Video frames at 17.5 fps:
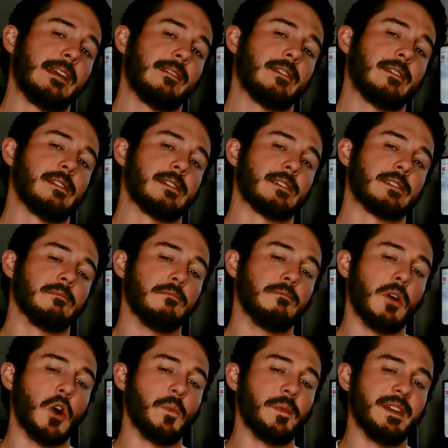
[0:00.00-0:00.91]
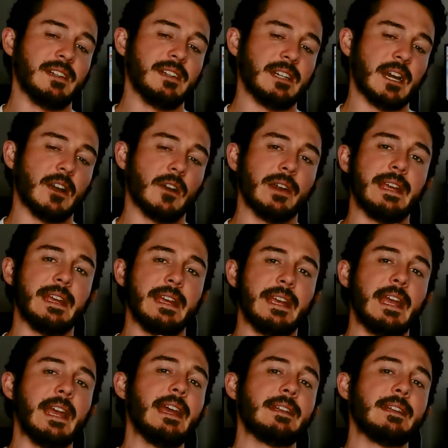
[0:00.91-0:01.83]
this momentary
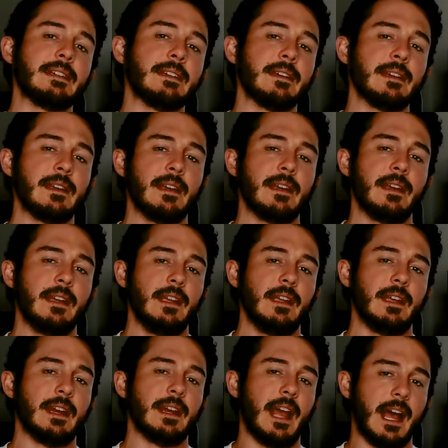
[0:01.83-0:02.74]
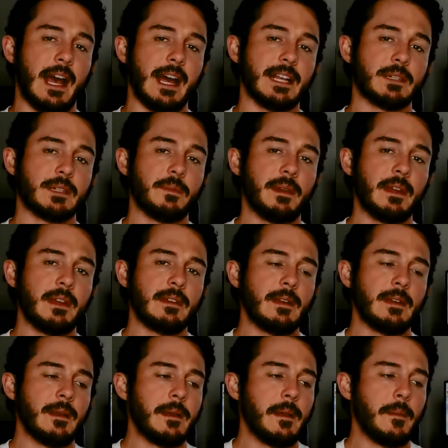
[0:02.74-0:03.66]
hit in ad spend,
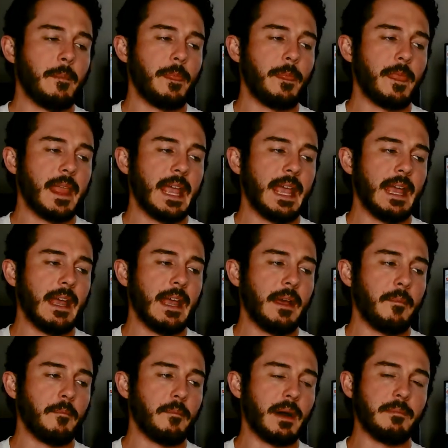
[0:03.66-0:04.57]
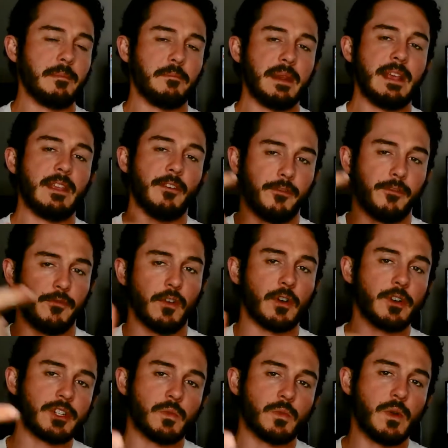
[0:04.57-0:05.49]
but be the
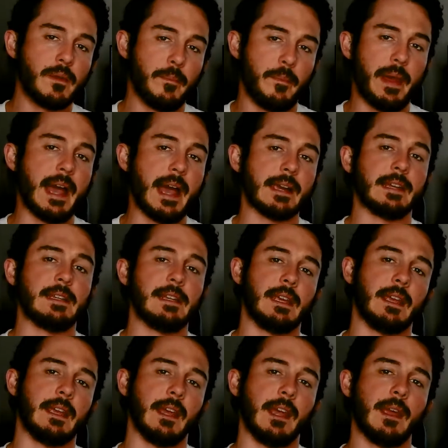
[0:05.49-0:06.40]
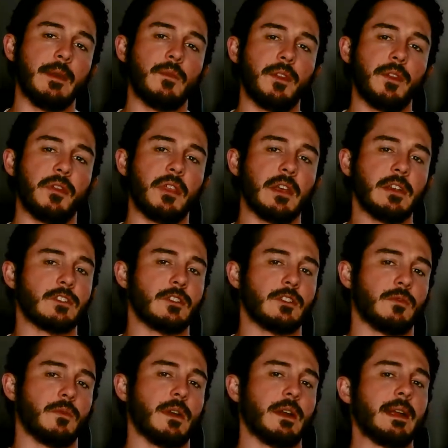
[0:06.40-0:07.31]
first one back in the game when things are
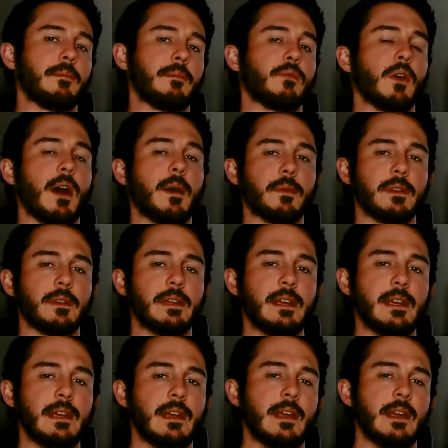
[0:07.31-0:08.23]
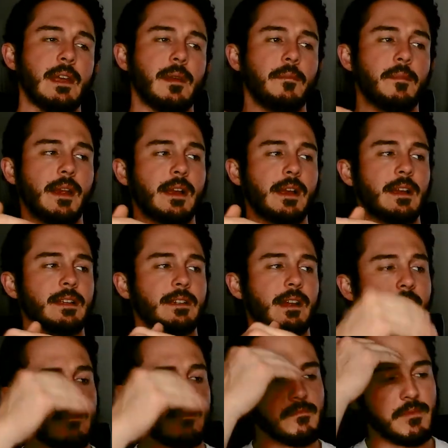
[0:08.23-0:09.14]
running properly. Because
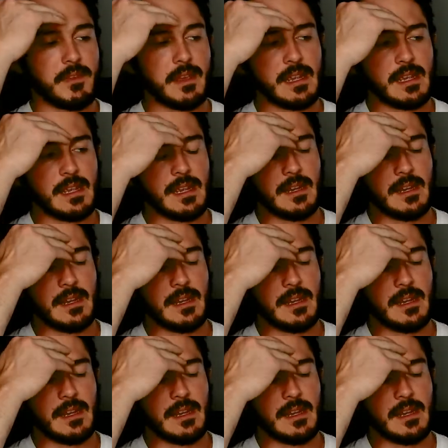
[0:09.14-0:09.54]
I'm thinking